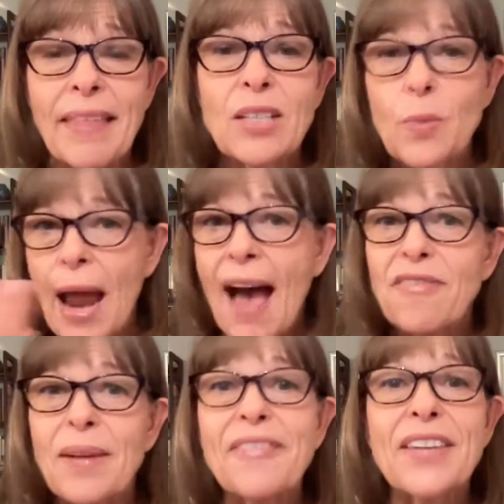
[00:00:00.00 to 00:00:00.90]
That's where
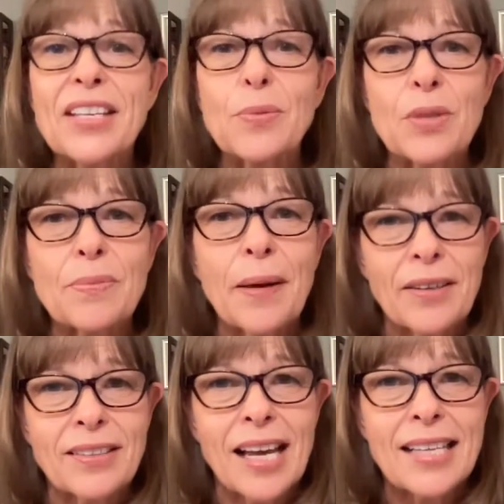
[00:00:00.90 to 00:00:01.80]
half my face was
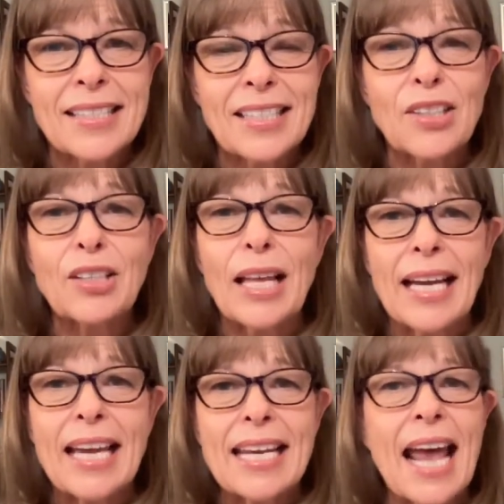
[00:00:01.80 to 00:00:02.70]
paralyzed. It looked
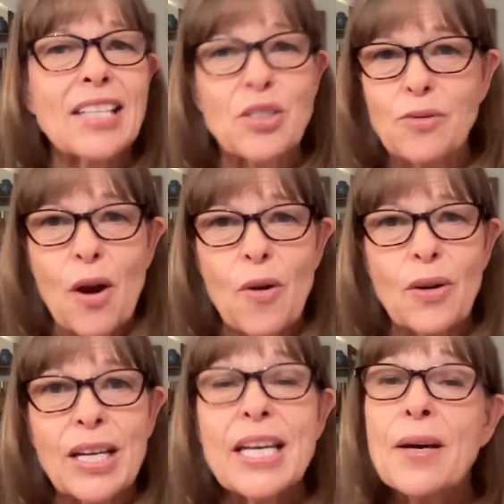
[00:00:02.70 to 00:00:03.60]
like I had had a
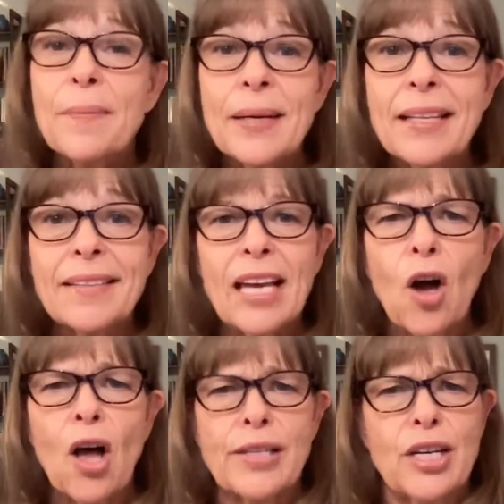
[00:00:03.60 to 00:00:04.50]
stroke, but it, they
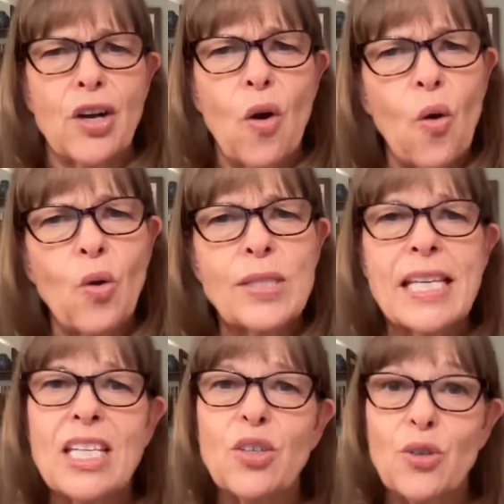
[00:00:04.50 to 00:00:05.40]
call it a cold
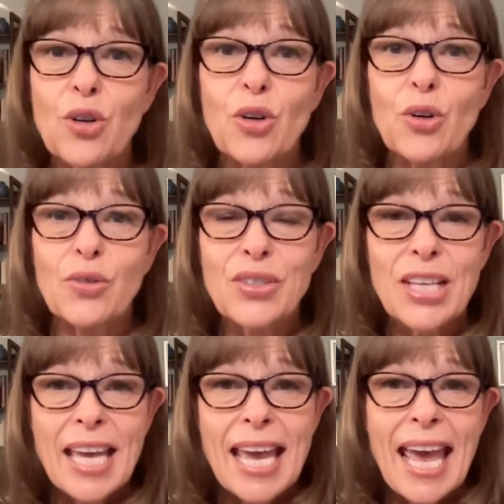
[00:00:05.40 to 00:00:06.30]
in your nerves.
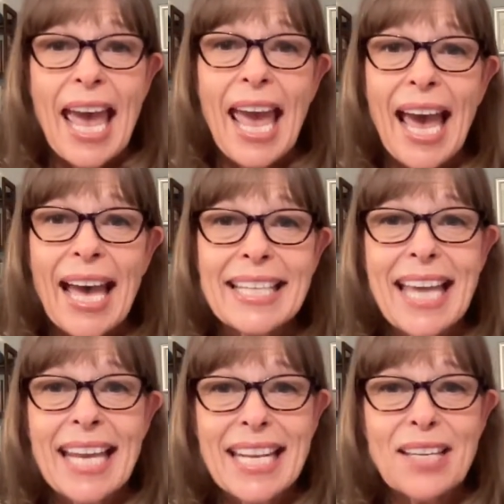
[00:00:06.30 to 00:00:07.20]

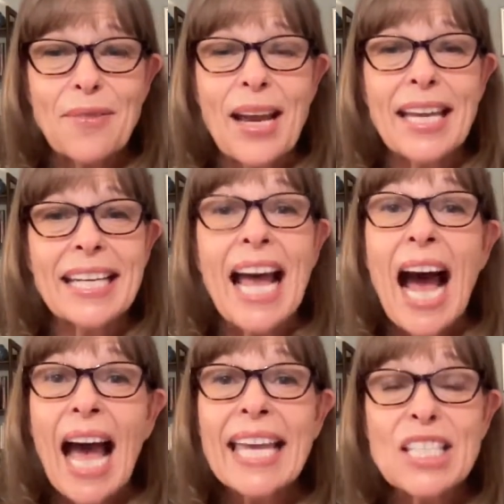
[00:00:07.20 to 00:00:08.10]
And at any rate,
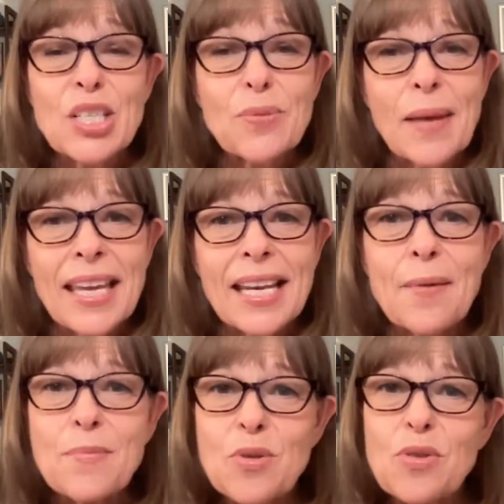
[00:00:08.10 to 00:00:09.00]
I had just made
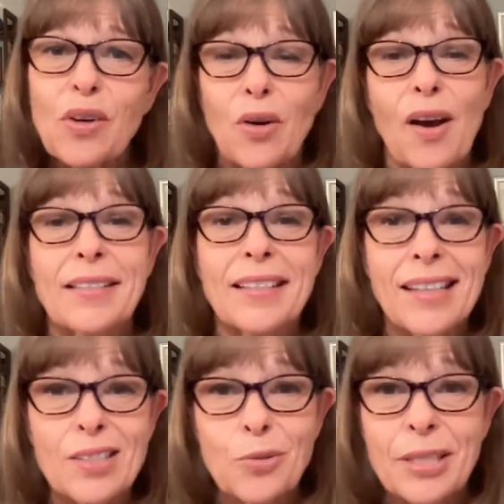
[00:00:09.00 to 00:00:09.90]
a move across the
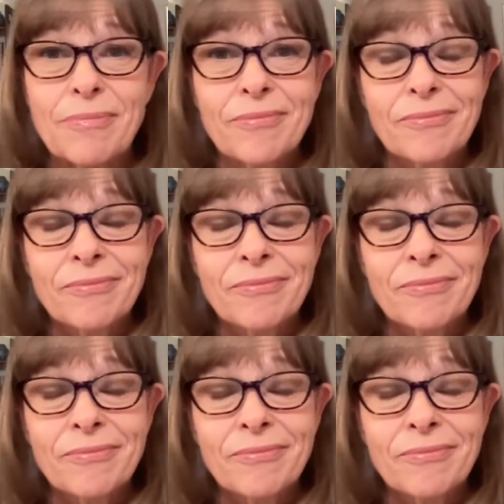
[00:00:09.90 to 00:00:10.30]
country.